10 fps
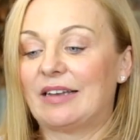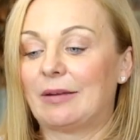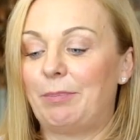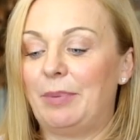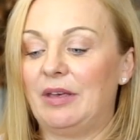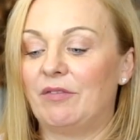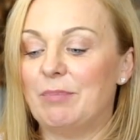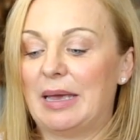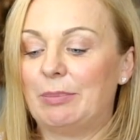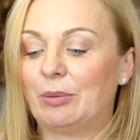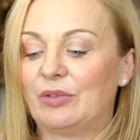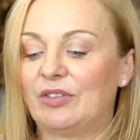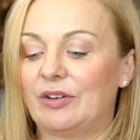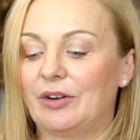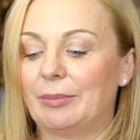add a bit of maple
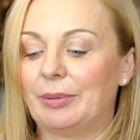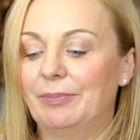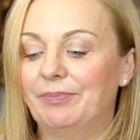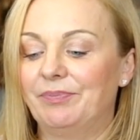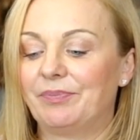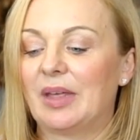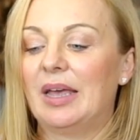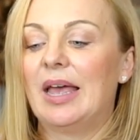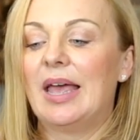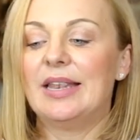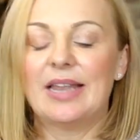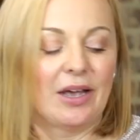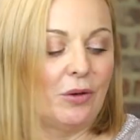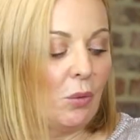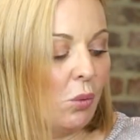syrup.
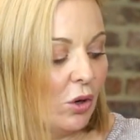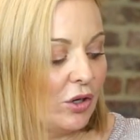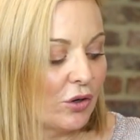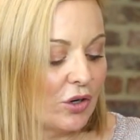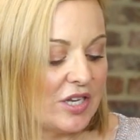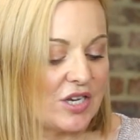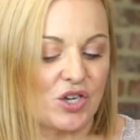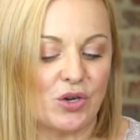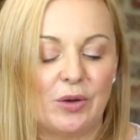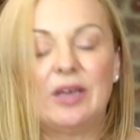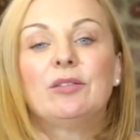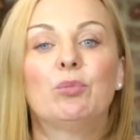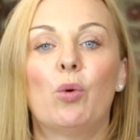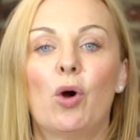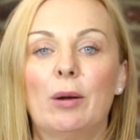Now, what you're going to do is
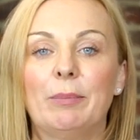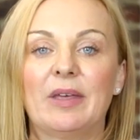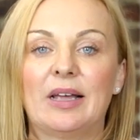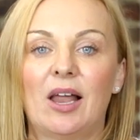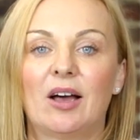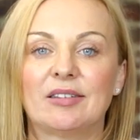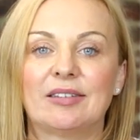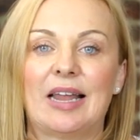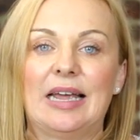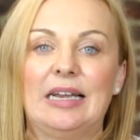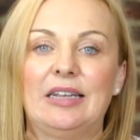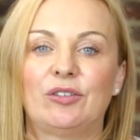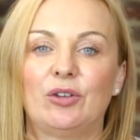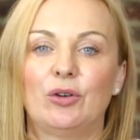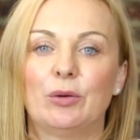warm the glass slightly,
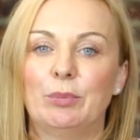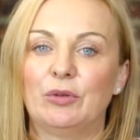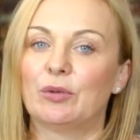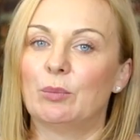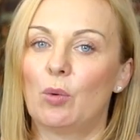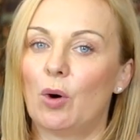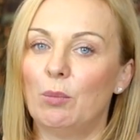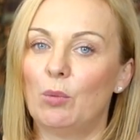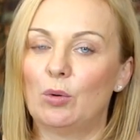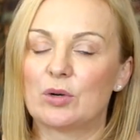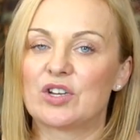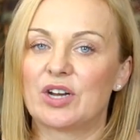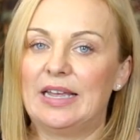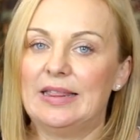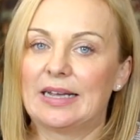so you can put some warm
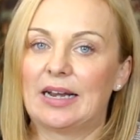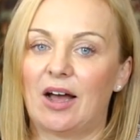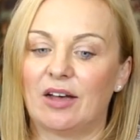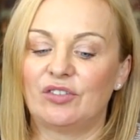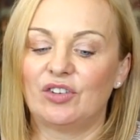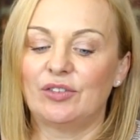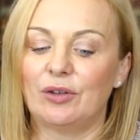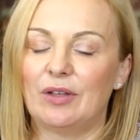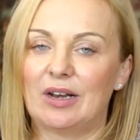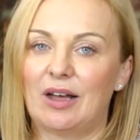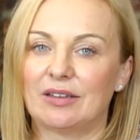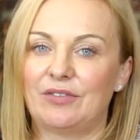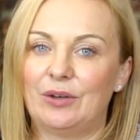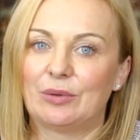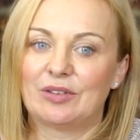water in the glass, just so the
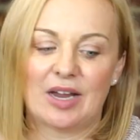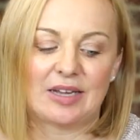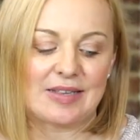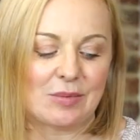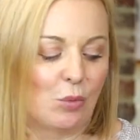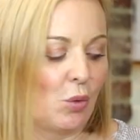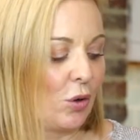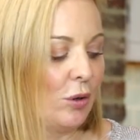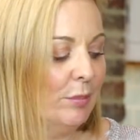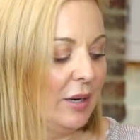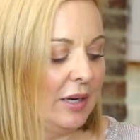glass feels nice and warm.